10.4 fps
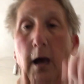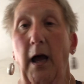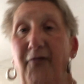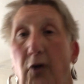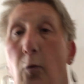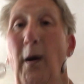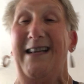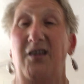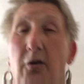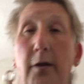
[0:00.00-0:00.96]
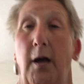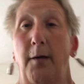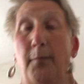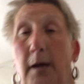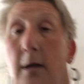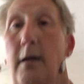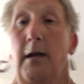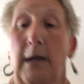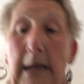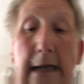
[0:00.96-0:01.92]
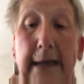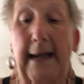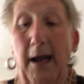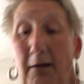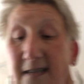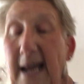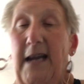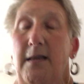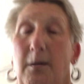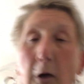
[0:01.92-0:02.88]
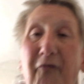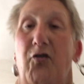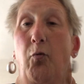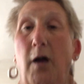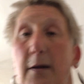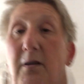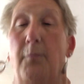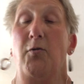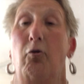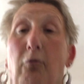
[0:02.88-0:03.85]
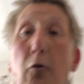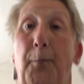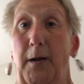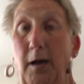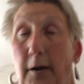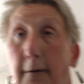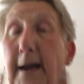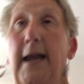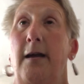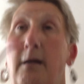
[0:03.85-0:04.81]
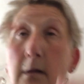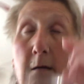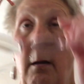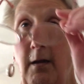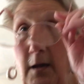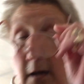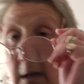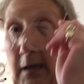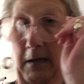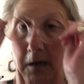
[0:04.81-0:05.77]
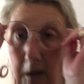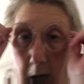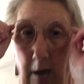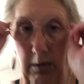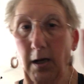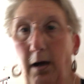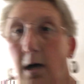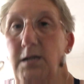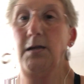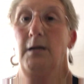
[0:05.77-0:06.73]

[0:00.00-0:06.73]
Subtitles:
I've got wet on them. Now I've taken them off to wipe them, you're all blurry. Oh God.